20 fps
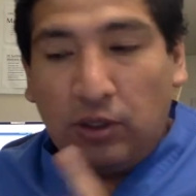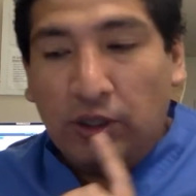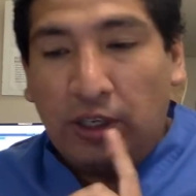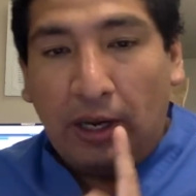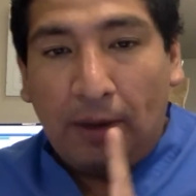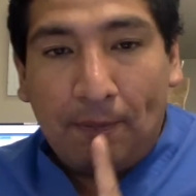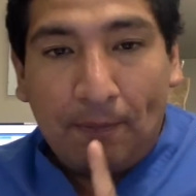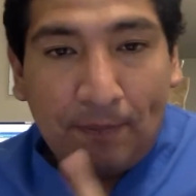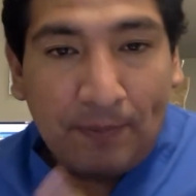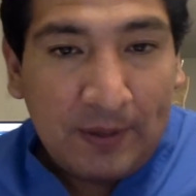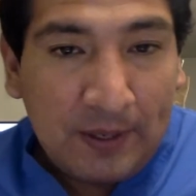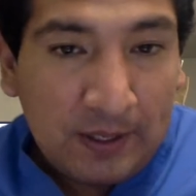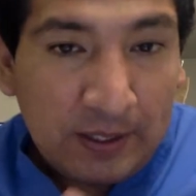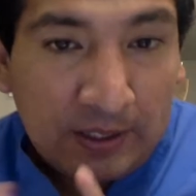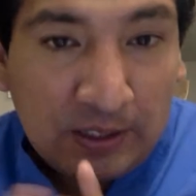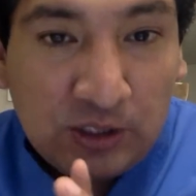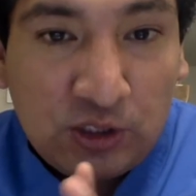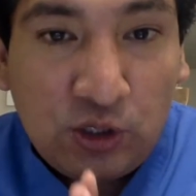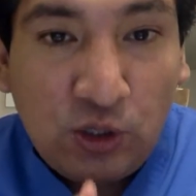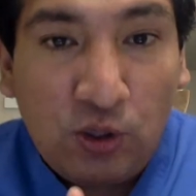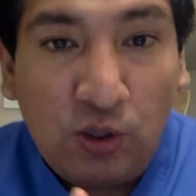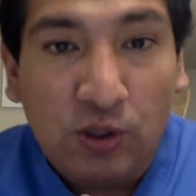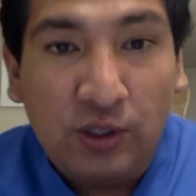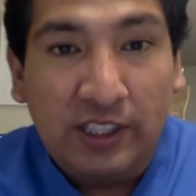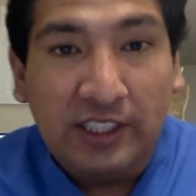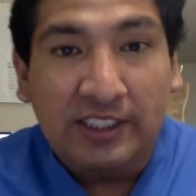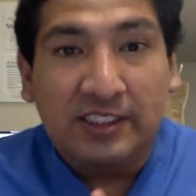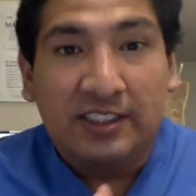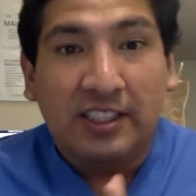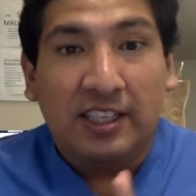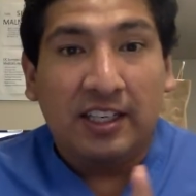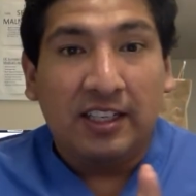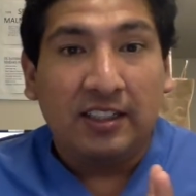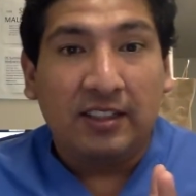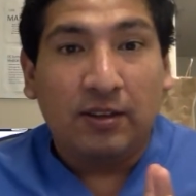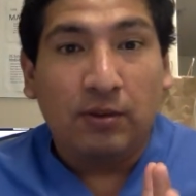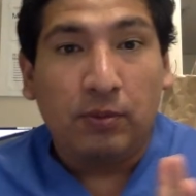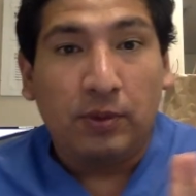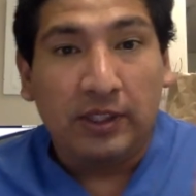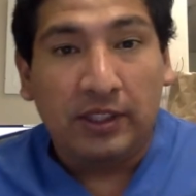Okay, so let's
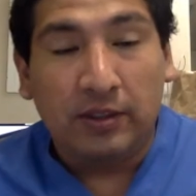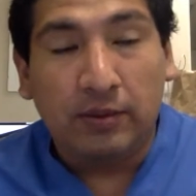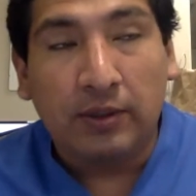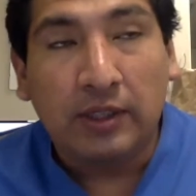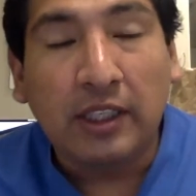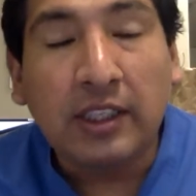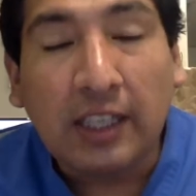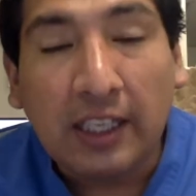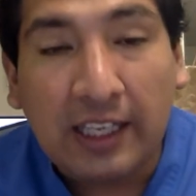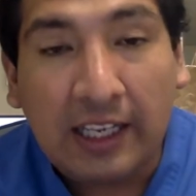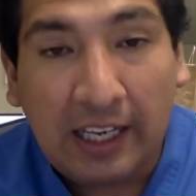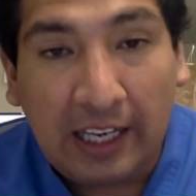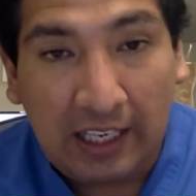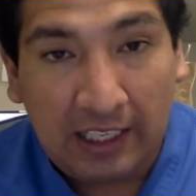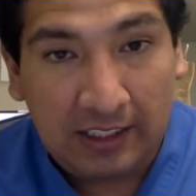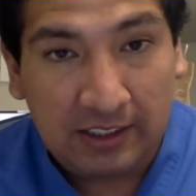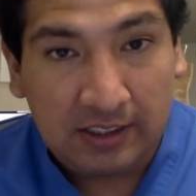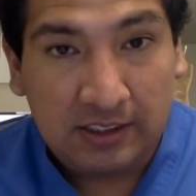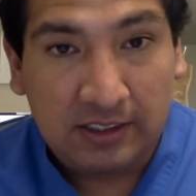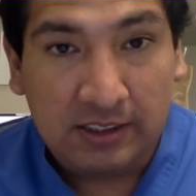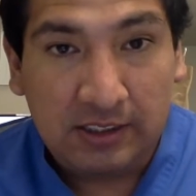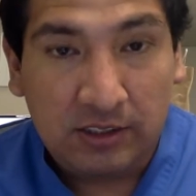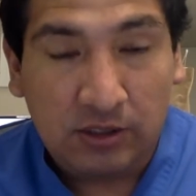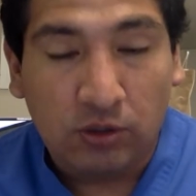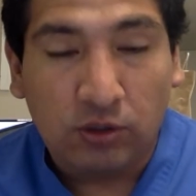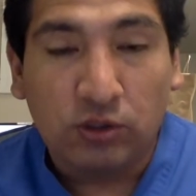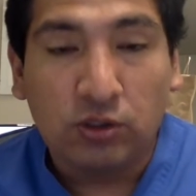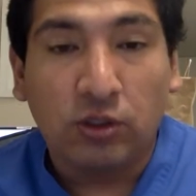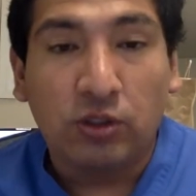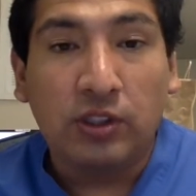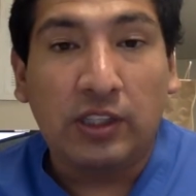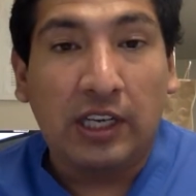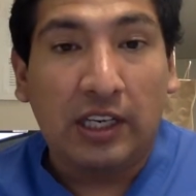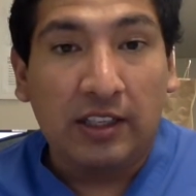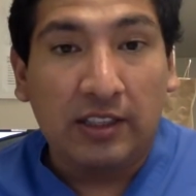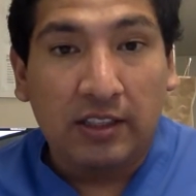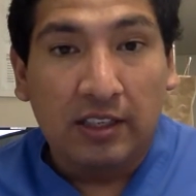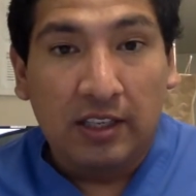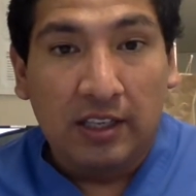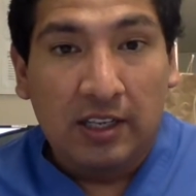start with a case, so you
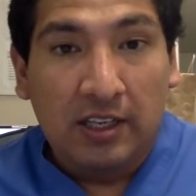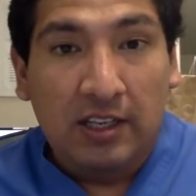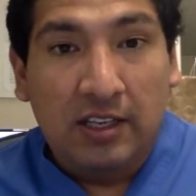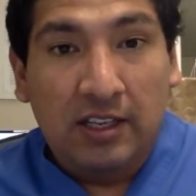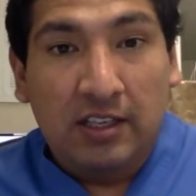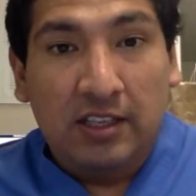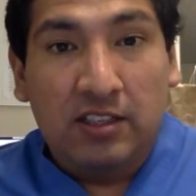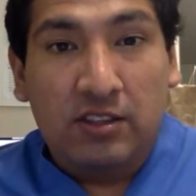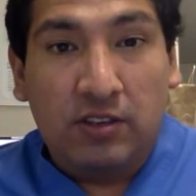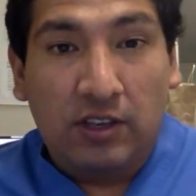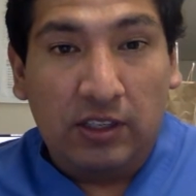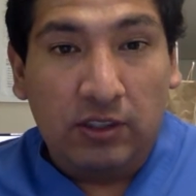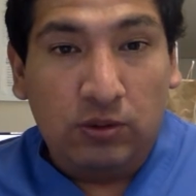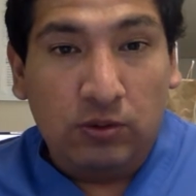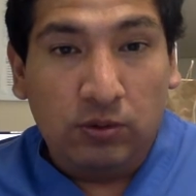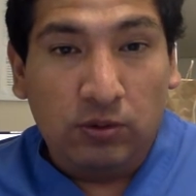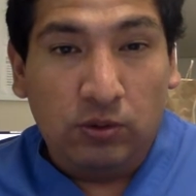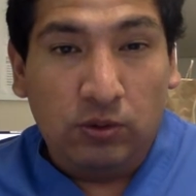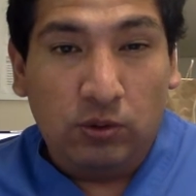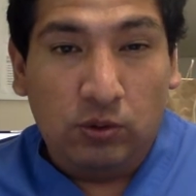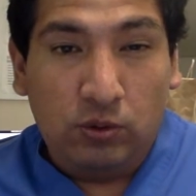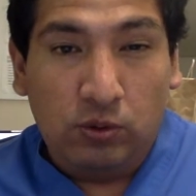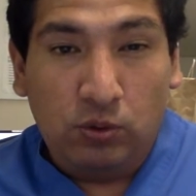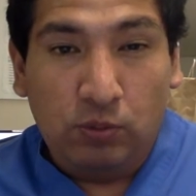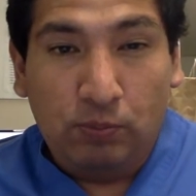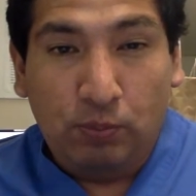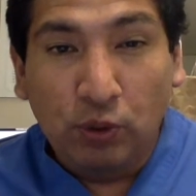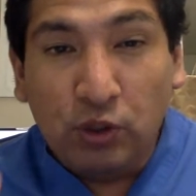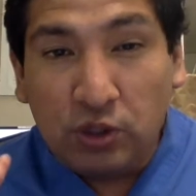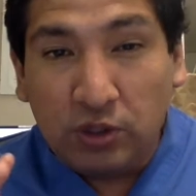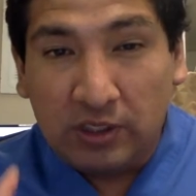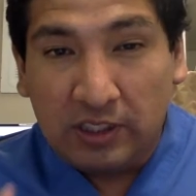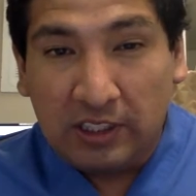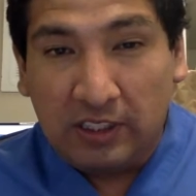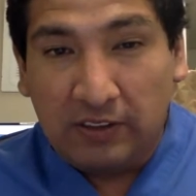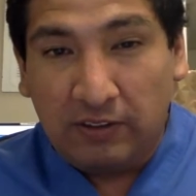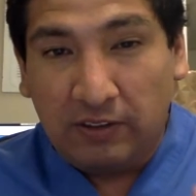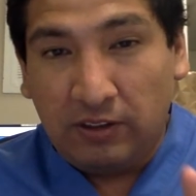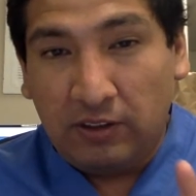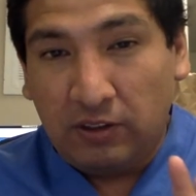can try to put
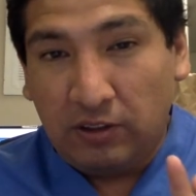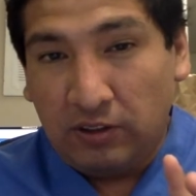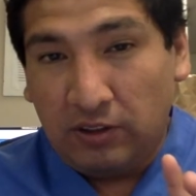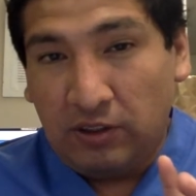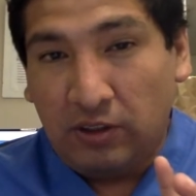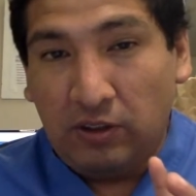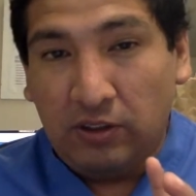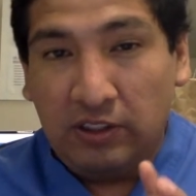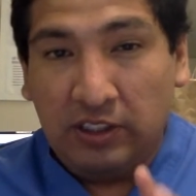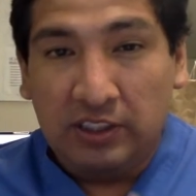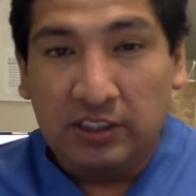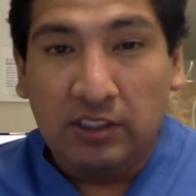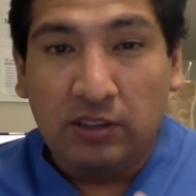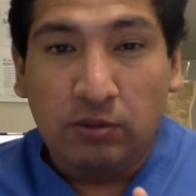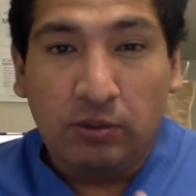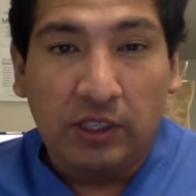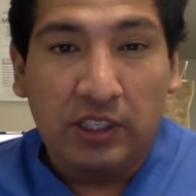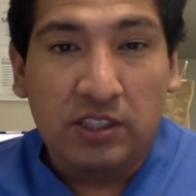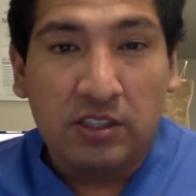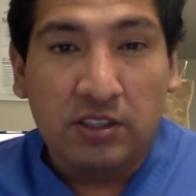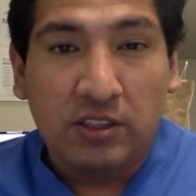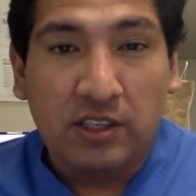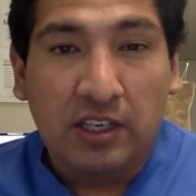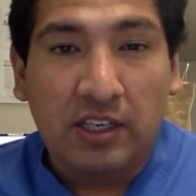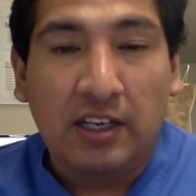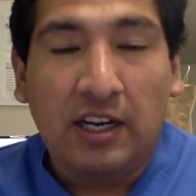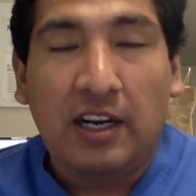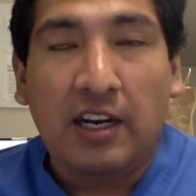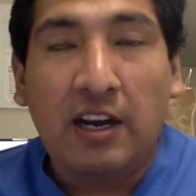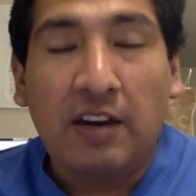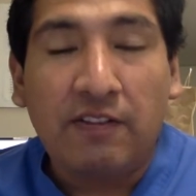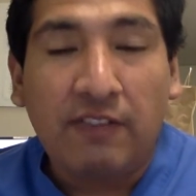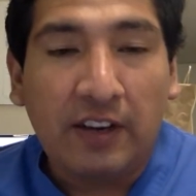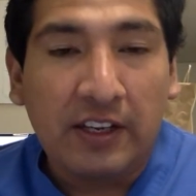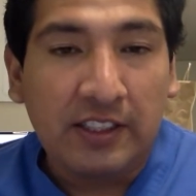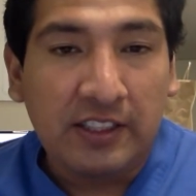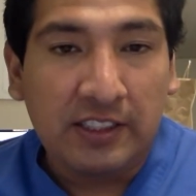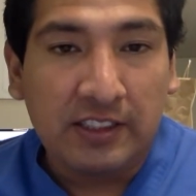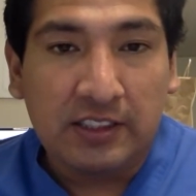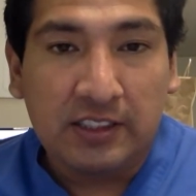yourself on this situation, and I
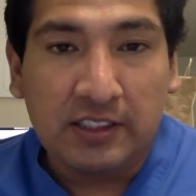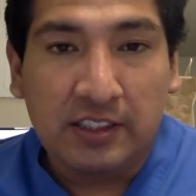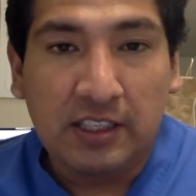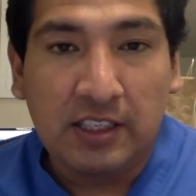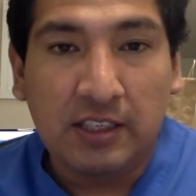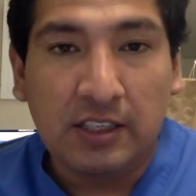find this